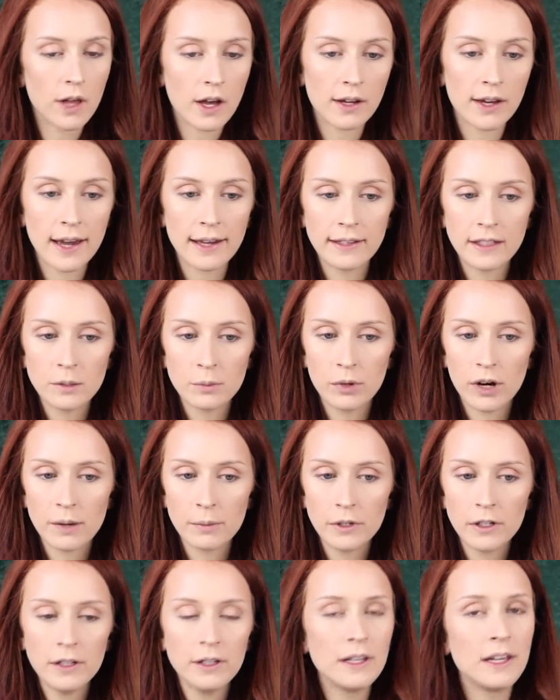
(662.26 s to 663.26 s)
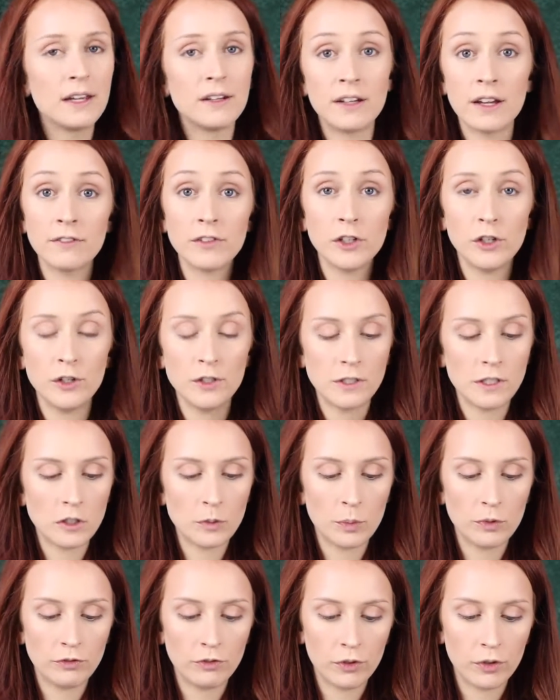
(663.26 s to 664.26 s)
Lock Eyelid Primer. Never used
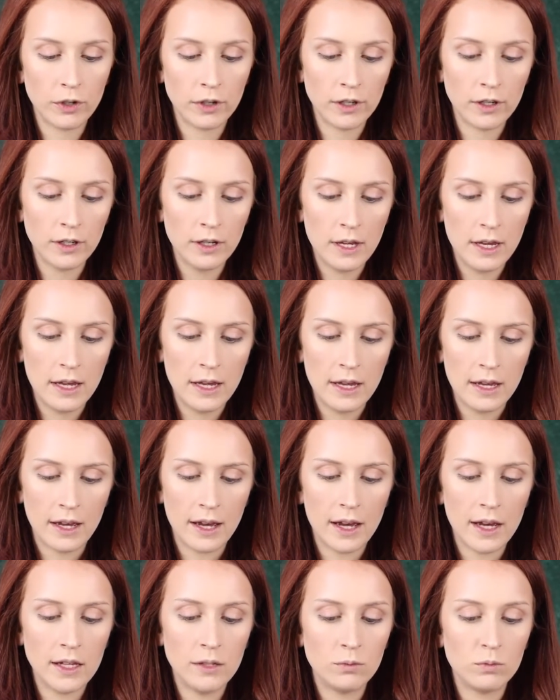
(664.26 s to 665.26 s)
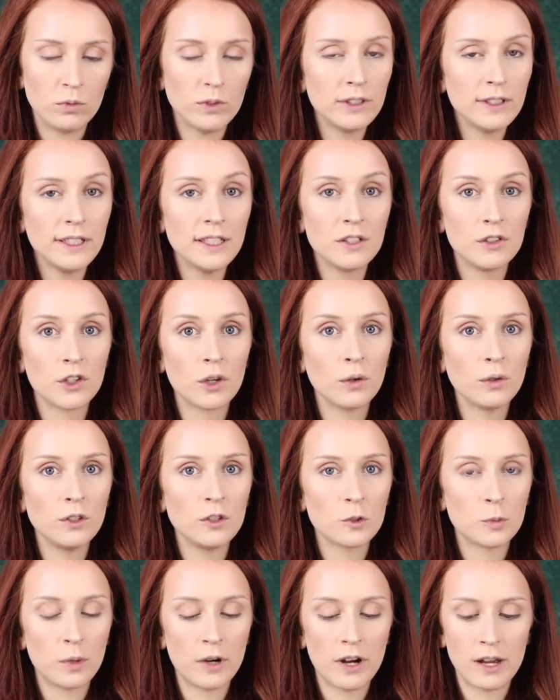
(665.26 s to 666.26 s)
this before. I really don't
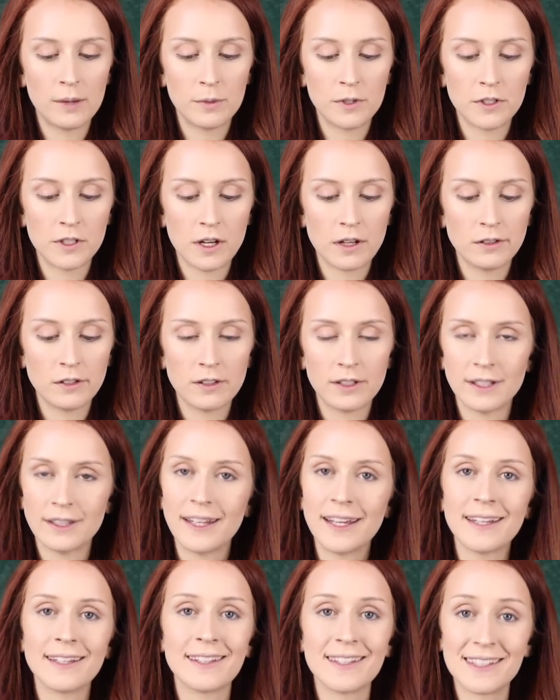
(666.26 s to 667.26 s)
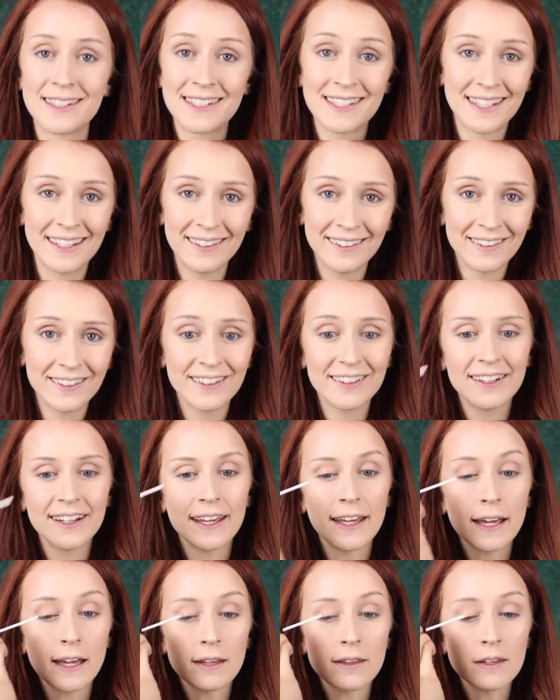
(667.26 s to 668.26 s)
use primers other than like concealer
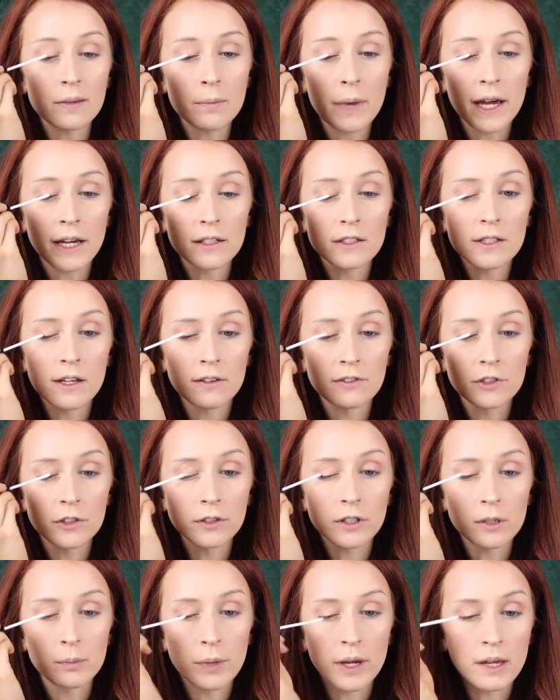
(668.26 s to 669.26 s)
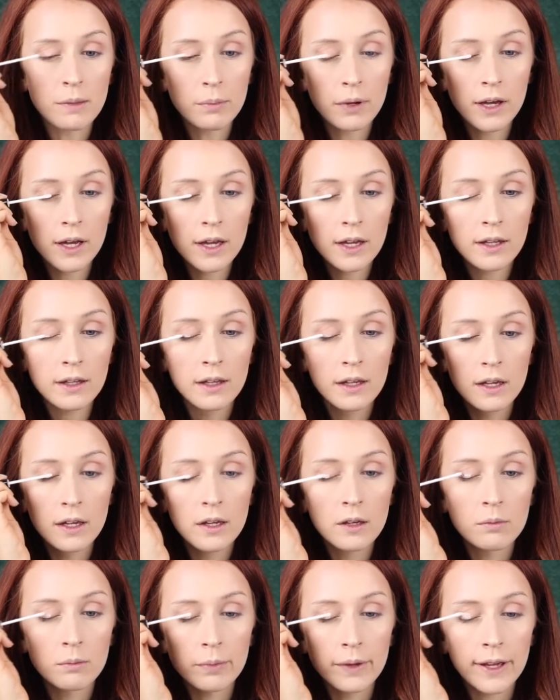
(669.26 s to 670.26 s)
and the MAC Soft Ochre Paint Pot,
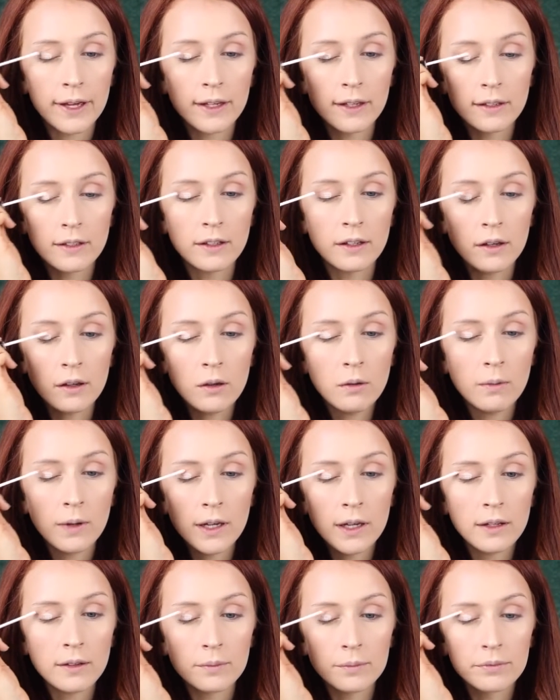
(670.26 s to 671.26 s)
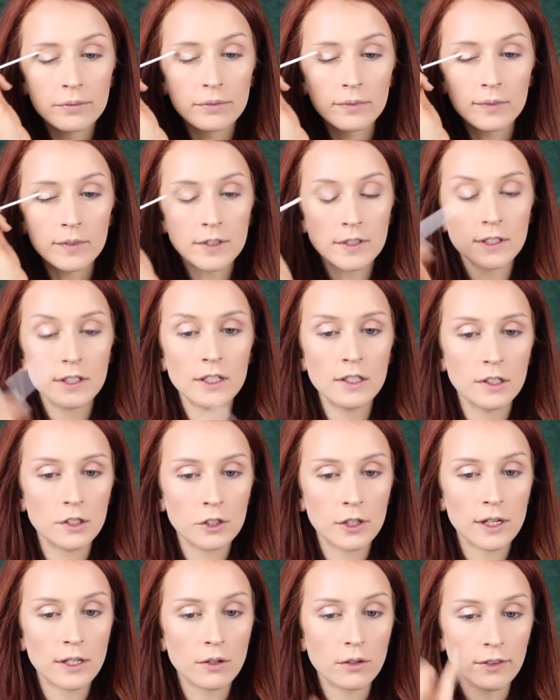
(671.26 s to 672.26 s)
but you know what? It's good to
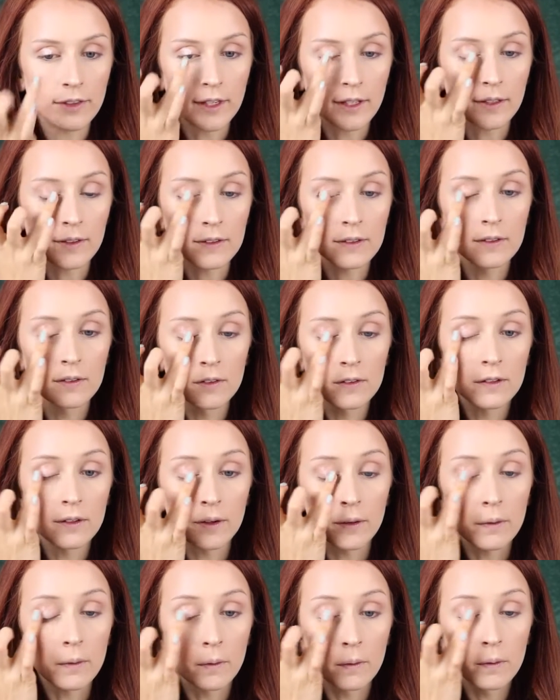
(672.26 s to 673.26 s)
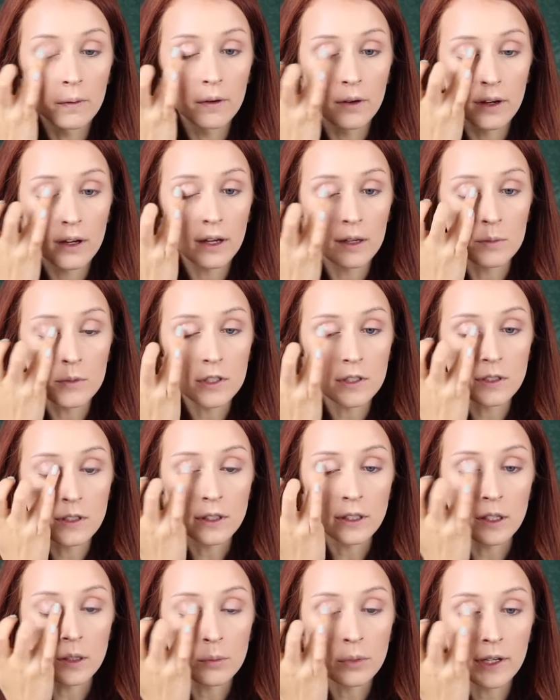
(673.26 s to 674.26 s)
try new things. So I'm just
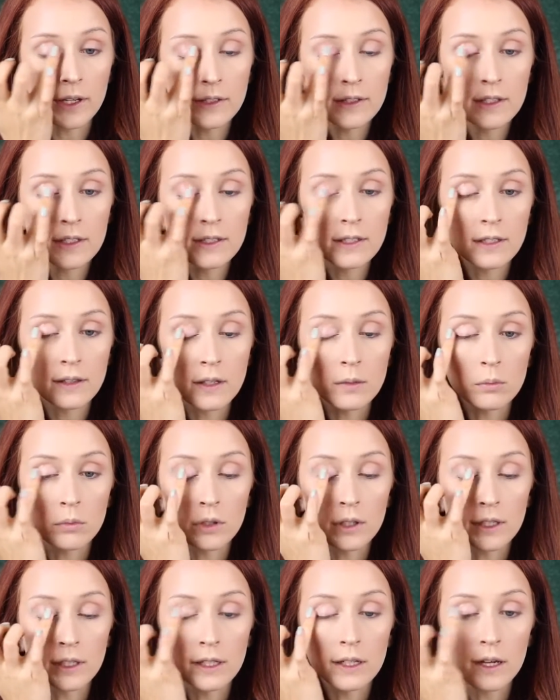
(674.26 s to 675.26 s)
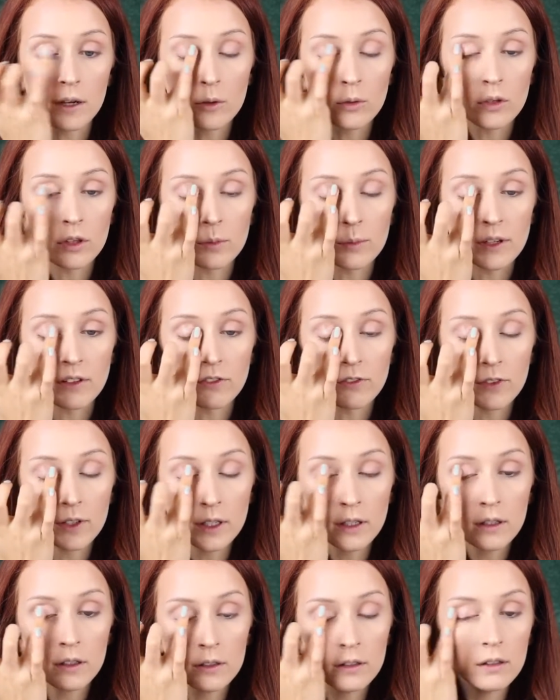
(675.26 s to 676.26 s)
gonna apply this and then blend it out with my
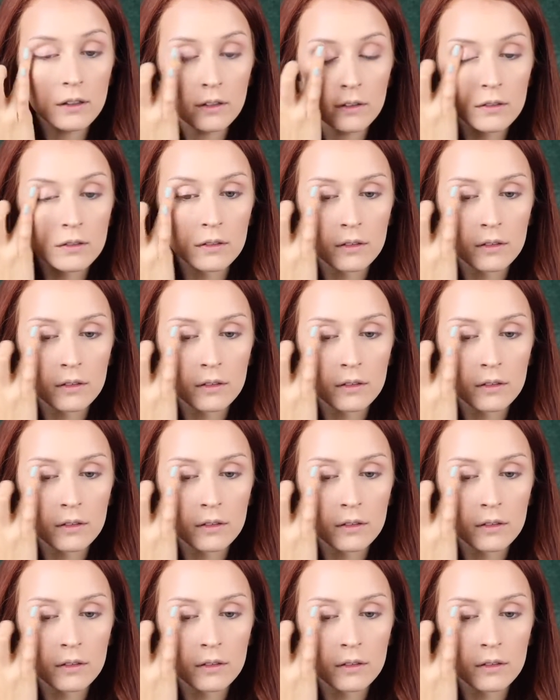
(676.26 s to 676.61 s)
finger.